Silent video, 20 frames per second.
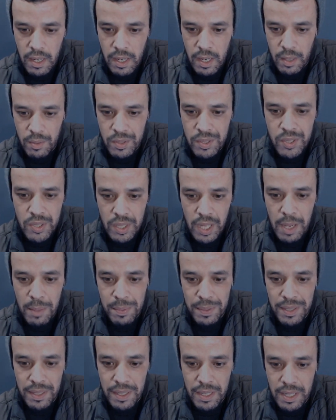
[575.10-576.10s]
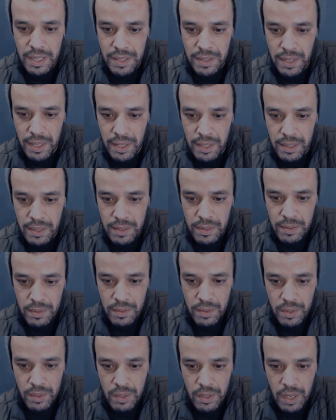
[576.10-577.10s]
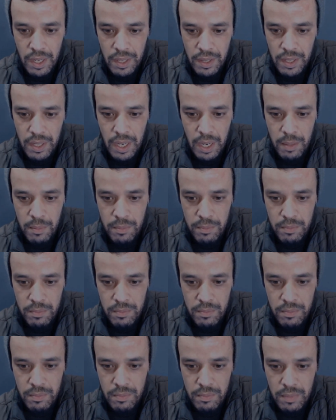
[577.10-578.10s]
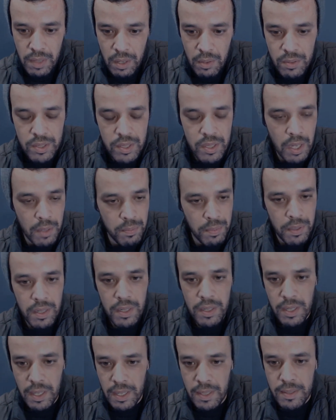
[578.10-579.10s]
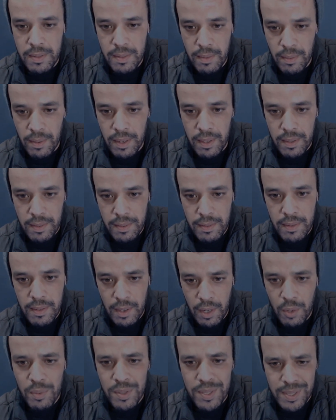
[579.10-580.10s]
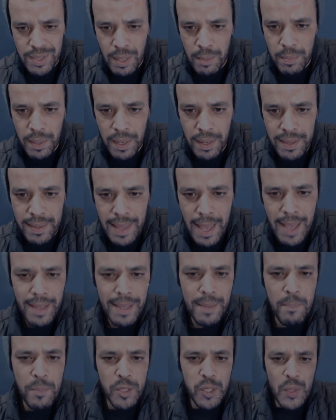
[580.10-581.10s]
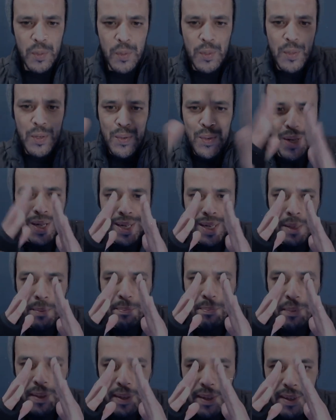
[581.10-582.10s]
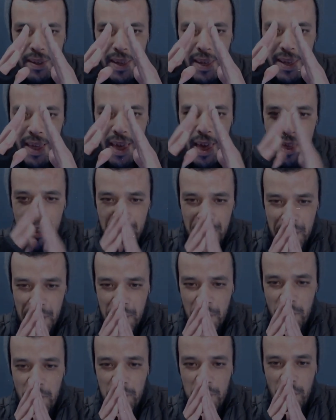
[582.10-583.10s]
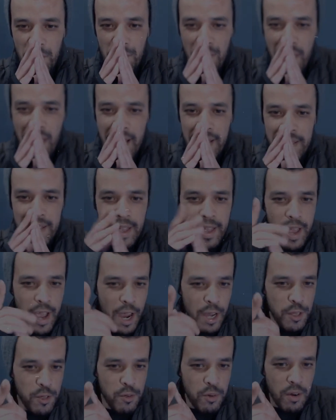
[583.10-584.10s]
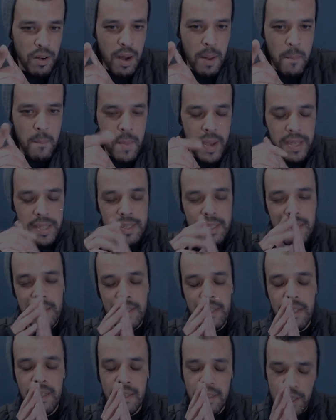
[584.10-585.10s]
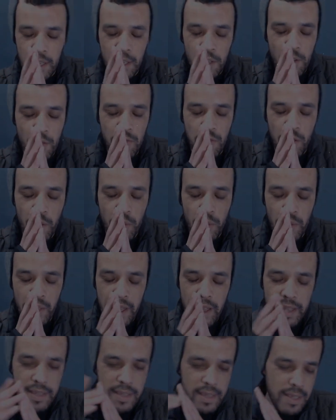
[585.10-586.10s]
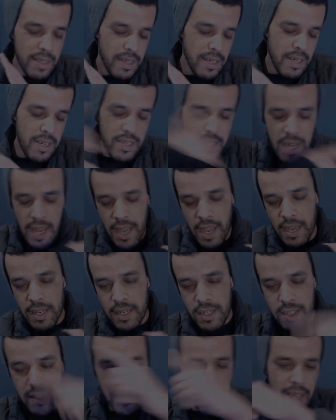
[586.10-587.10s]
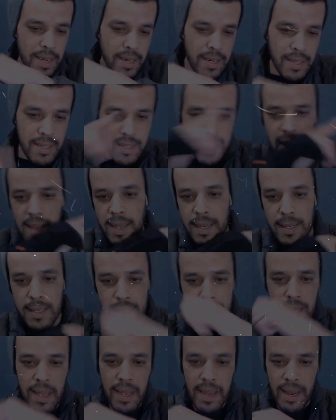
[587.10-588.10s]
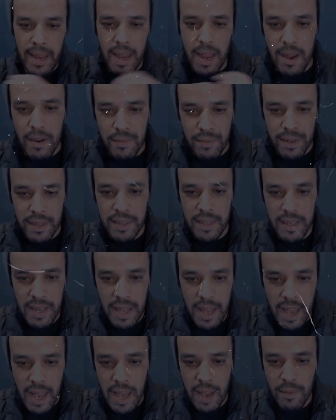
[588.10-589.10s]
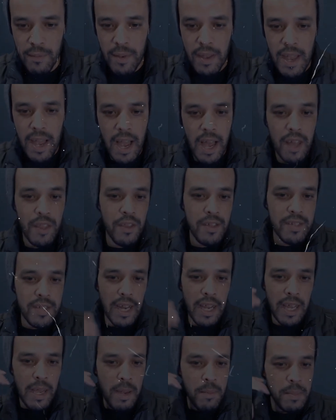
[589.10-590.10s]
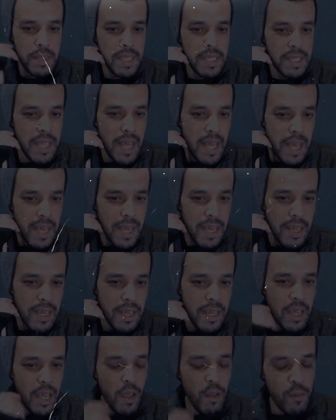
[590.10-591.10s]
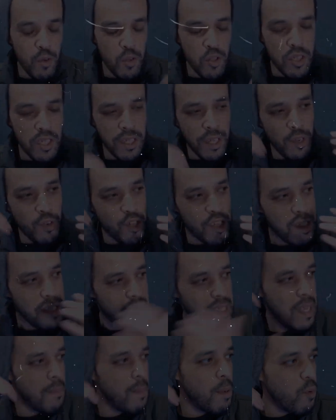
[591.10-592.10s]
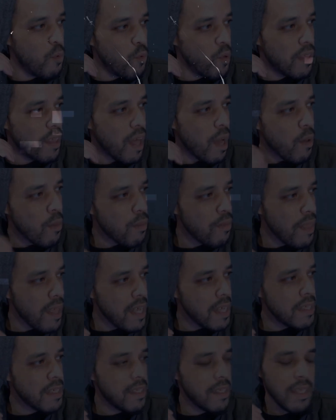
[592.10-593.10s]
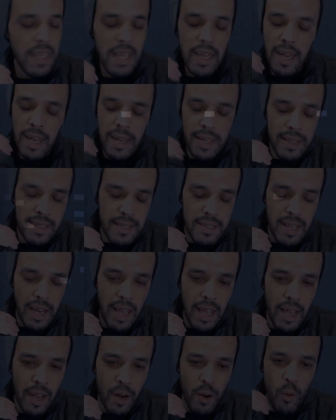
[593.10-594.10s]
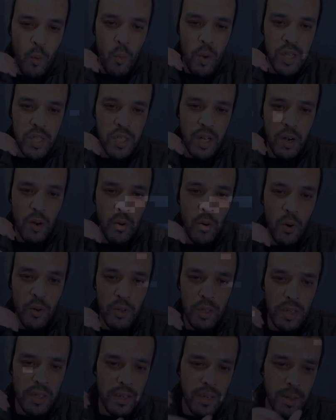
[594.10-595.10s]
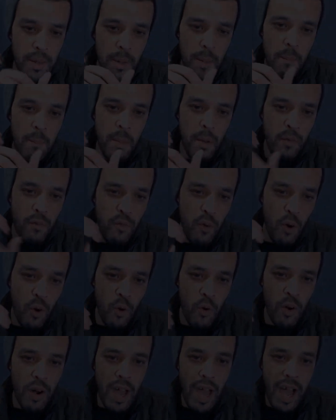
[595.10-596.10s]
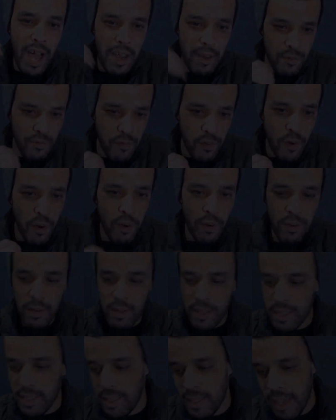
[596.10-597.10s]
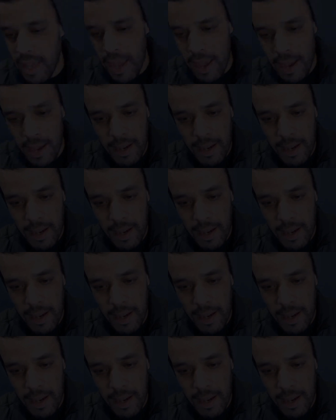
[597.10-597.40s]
stop here, I think. I think I'm... Um, I will stop here, yes, alright. I will stop here. Thank, subscribe! And thank you for that. And you are amazing. Thank you for that. Shake, shake, shake, shake everything I have. And this, like I say, if you see me, see me without this, it is like with recording before I fall. Yeah.